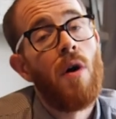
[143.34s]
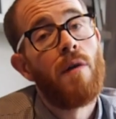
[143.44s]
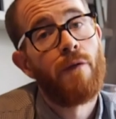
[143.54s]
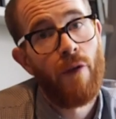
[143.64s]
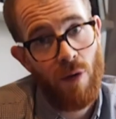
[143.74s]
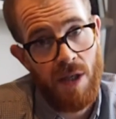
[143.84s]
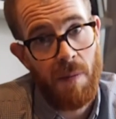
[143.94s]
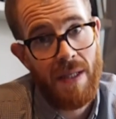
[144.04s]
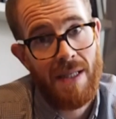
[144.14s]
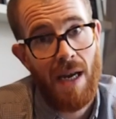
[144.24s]

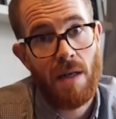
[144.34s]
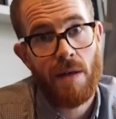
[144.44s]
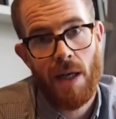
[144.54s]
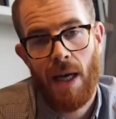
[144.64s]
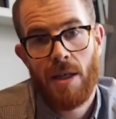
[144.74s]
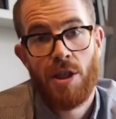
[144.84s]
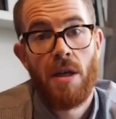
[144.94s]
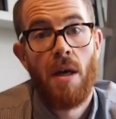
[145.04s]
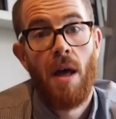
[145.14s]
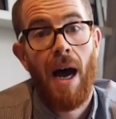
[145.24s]
40% Grenache
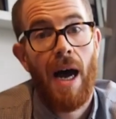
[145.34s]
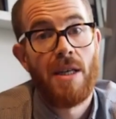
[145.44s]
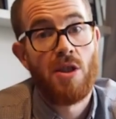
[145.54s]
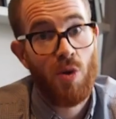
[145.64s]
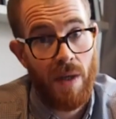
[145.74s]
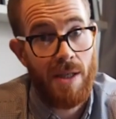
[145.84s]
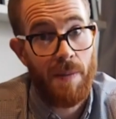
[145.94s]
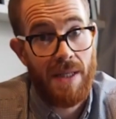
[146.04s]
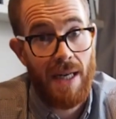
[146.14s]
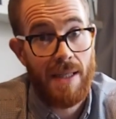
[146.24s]
and
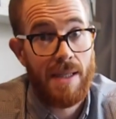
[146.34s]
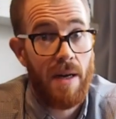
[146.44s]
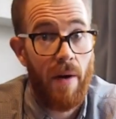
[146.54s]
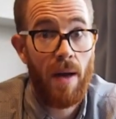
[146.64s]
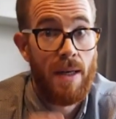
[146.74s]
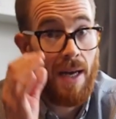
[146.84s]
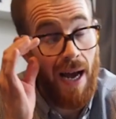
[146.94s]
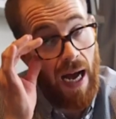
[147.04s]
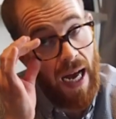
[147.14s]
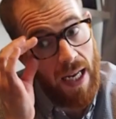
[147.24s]
20% Syrah.
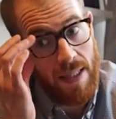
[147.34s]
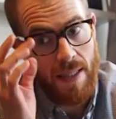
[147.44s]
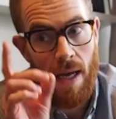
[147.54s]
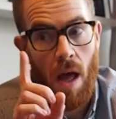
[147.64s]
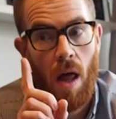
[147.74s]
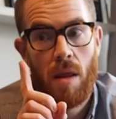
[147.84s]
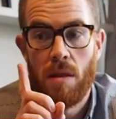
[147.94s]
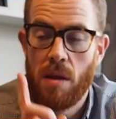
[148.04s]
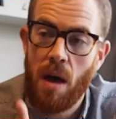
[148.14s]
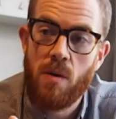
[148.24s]
And
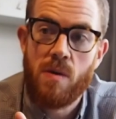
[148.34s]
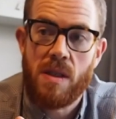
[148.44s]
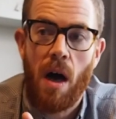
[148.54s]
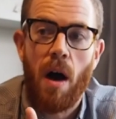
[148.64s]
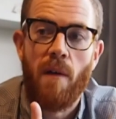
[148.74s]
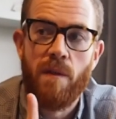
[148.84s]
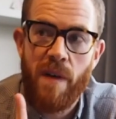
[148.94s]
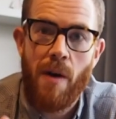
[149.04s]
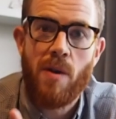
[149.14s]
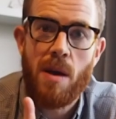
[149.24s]
those are
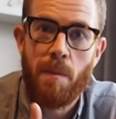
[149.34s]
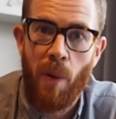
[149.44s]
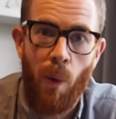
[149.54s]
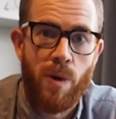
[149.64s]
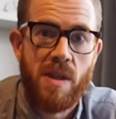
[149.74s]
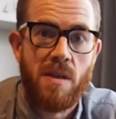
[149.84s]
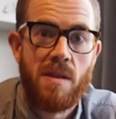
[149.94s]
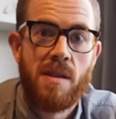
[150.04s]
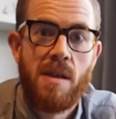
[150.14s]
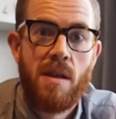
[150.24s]
very
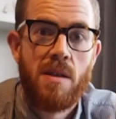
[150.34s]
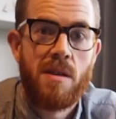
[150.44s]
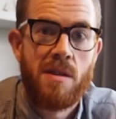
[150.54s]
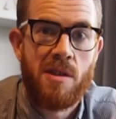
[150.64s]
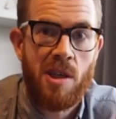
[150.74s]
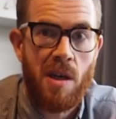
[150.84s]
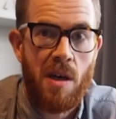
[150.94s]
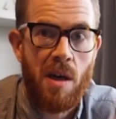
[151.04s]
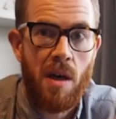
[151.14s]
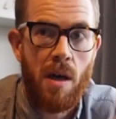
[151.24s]
important
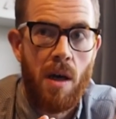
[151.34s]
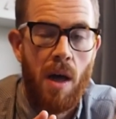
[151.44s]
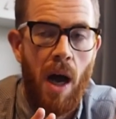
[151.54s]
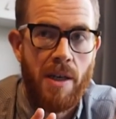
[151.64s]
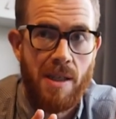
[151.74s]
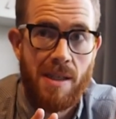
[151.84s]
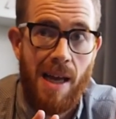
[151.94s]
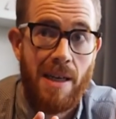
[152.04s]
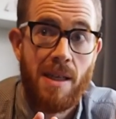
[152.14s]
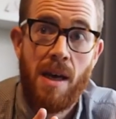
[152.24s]
to
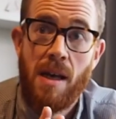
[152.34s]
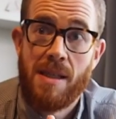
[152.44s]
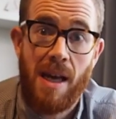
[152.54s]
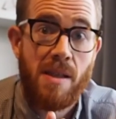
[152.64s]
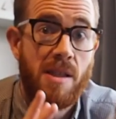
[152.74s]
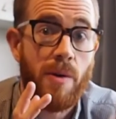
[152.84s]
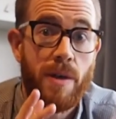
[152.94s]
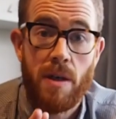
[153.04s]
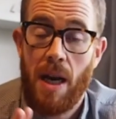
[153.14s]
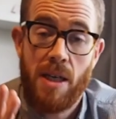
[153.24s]
understand. Cinsault and
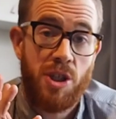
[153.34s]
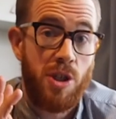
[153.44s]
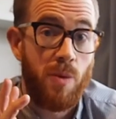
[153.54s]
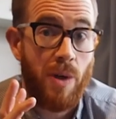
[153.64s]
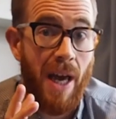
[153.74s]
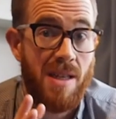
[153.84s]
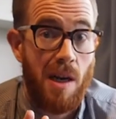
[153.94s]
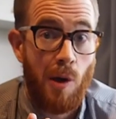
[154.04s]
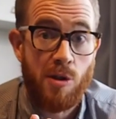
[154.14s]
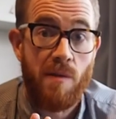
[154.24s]
Grenache, you will get a
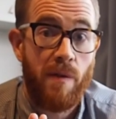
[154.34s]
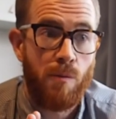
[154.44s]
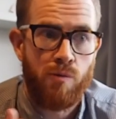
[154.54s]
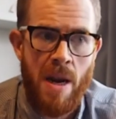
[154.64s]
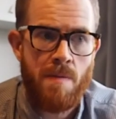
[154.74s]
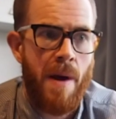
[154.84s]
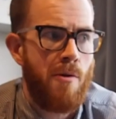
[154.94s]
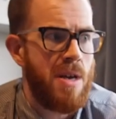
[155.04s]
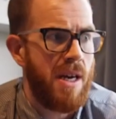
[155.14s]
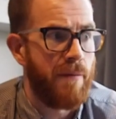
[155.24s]
lot of red
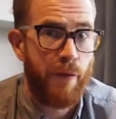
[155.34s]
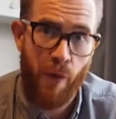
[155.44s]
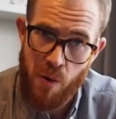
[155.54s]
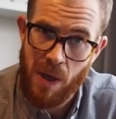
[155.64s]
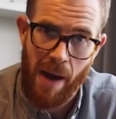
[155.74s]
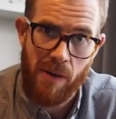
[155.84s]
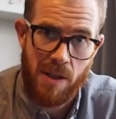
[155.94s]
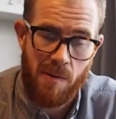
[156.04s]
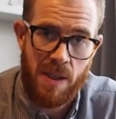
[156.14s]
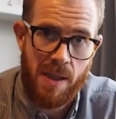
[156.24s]
berry and fruit
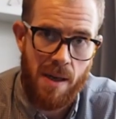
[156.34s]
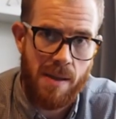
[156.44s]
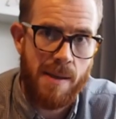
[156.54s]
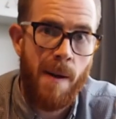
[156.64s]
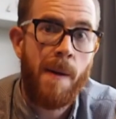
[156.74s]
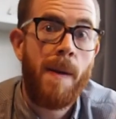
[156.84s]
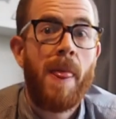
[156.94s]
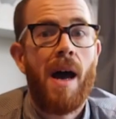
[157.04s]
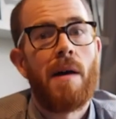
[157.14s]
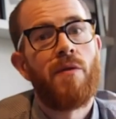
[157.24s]
characteristics,
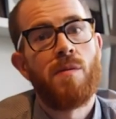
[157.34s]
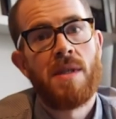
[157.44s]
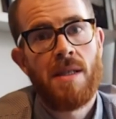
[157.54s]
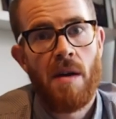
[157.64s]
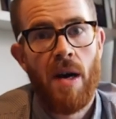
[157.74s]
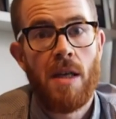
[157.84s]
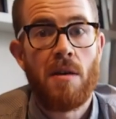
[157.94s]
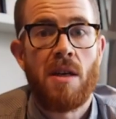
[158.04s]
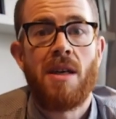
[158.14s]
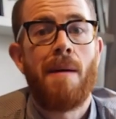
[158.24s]
and from Syrah you're
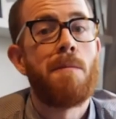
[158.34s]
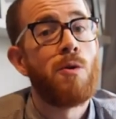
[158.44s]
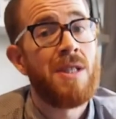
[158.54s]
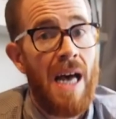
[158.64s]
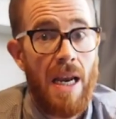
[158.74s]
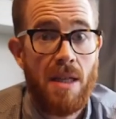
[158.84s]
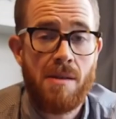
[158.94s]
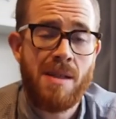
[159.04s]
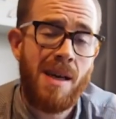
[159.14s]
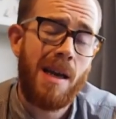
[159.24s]
going to get more
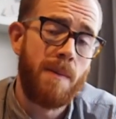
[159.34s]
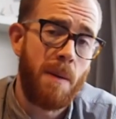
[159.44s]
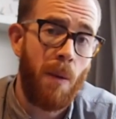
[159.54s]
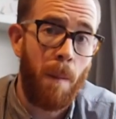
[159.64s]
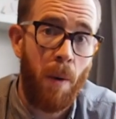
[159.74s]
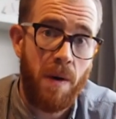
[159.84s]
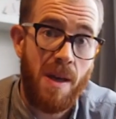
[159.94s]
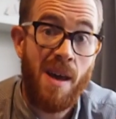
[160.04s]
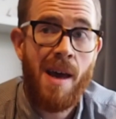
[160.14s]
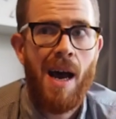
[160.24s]
tannins, a little bit more
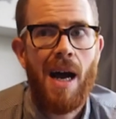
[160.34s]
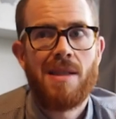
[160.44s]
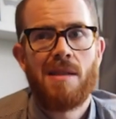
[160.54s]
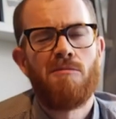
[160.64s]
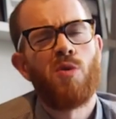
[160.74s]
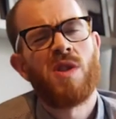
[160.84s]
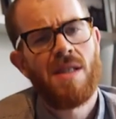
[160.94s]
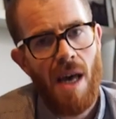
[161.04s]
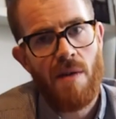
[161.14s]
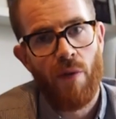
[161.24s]
body, and some more
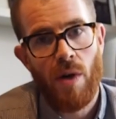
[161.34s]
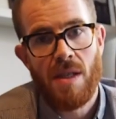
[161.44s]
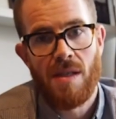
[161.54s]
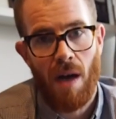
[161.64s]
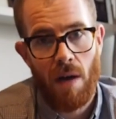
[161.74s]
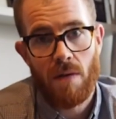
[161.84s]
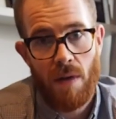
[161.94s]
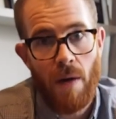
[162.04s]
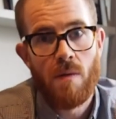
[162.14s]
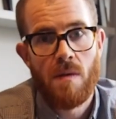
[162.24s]
savoury style
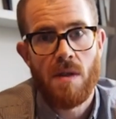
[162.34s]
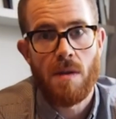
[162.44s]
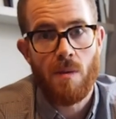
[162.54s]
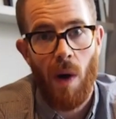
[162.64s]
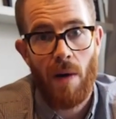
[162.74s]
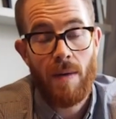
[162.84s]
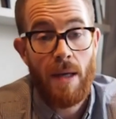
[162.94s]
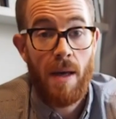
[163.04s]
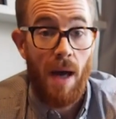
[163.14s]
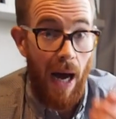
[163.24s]
notes as well.
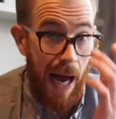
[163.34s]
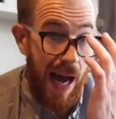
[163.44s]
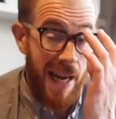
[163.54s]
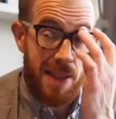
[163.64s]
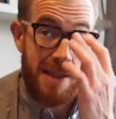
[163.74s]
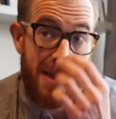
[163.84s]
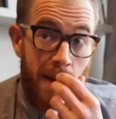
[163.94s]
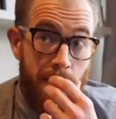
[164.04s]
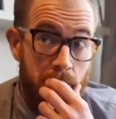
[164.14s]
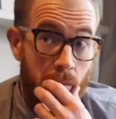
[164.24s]
And
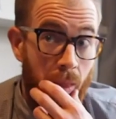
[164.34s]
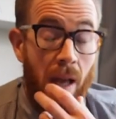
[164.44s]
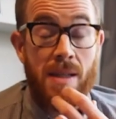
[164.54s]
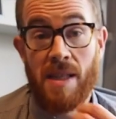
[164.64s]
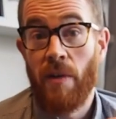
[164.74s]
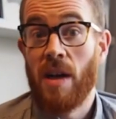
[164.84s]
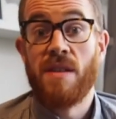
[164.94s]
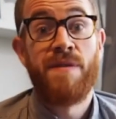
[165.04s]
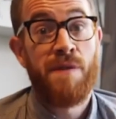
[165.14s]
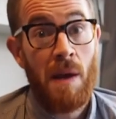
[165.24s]
Syrah
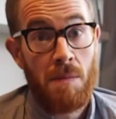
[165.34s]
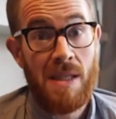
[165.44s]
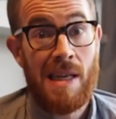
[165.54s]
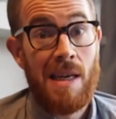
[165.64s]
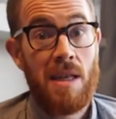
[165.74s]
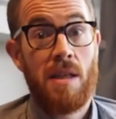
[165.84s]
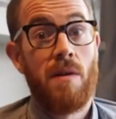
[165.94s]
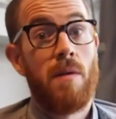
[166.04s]
is famously